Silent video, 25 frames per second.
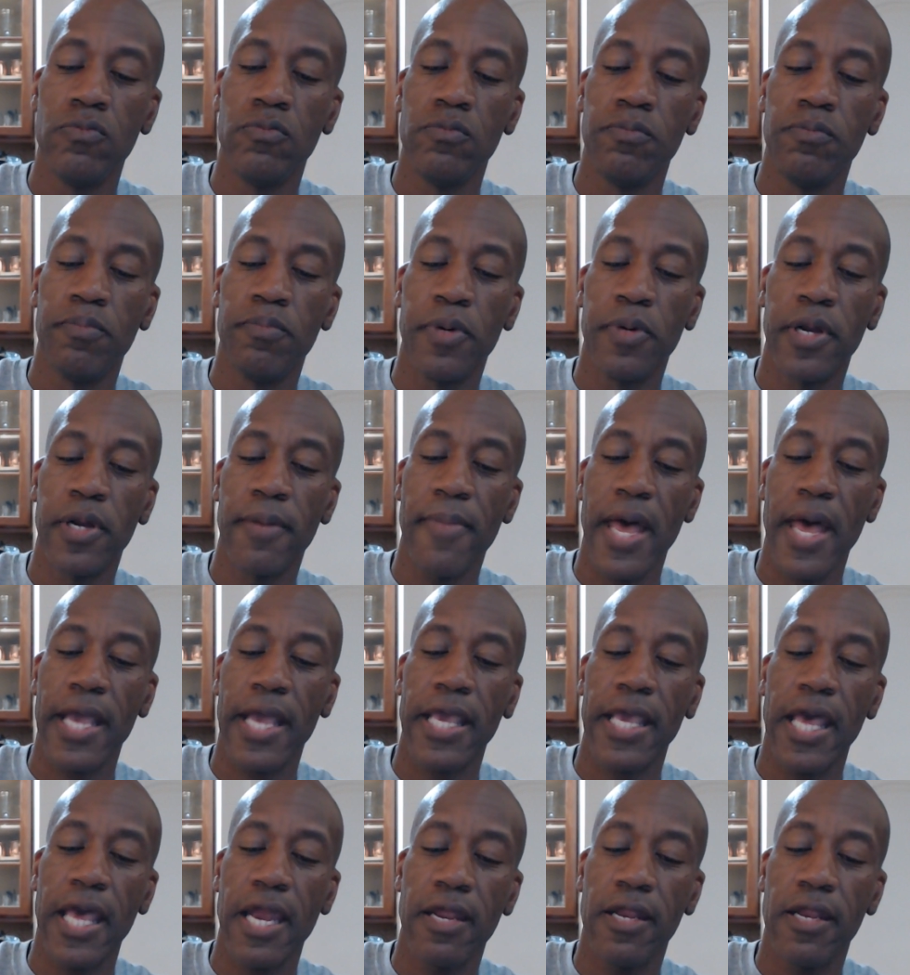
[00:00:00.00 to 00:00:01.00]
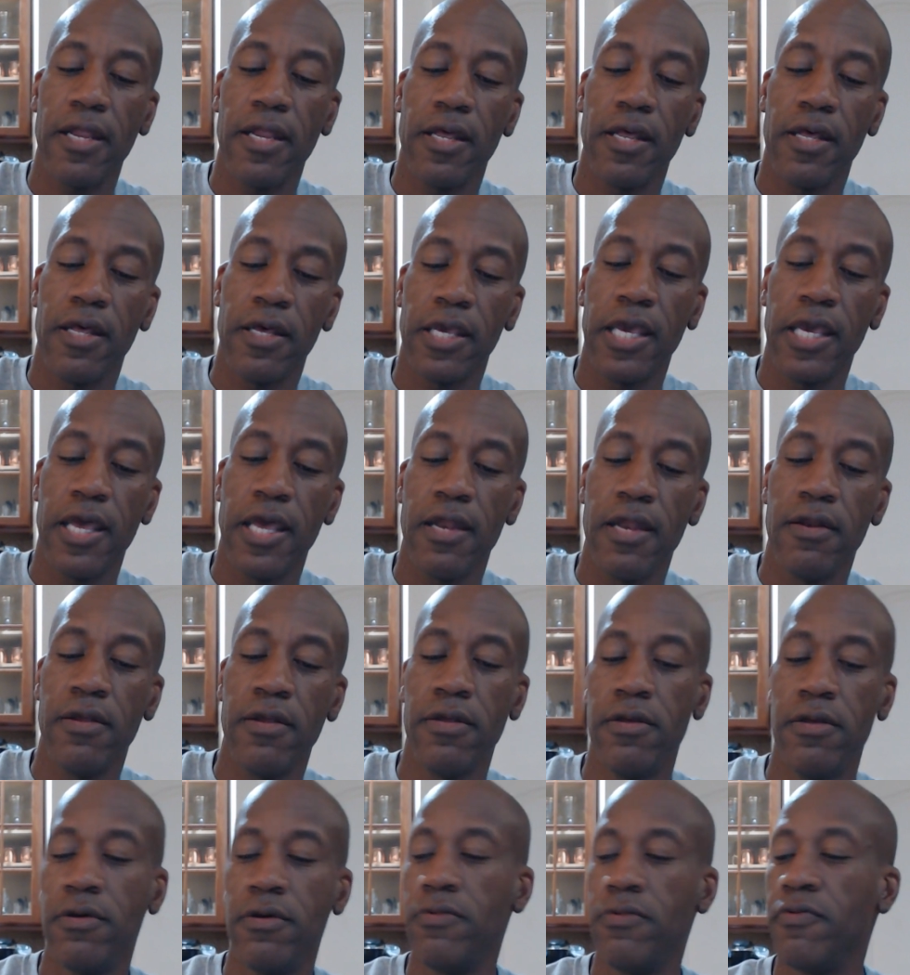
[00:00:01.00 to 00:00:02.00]
But I'm back at it again
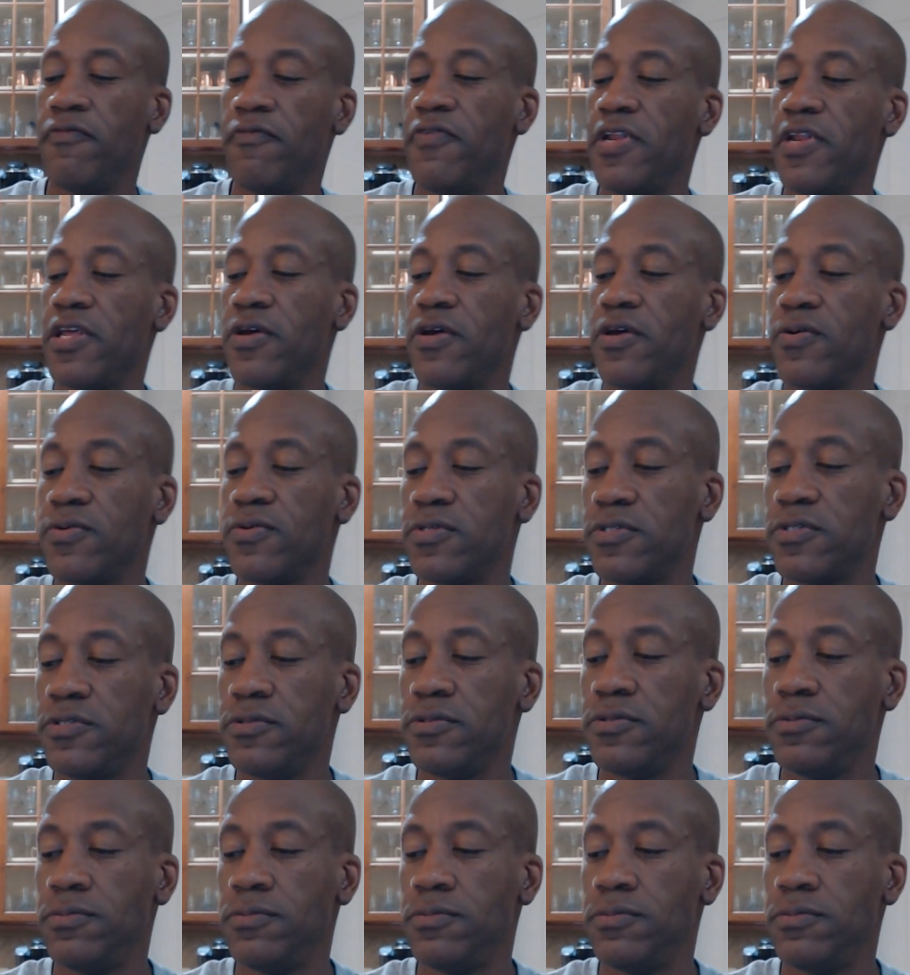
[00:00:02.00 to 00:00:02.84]
with videos.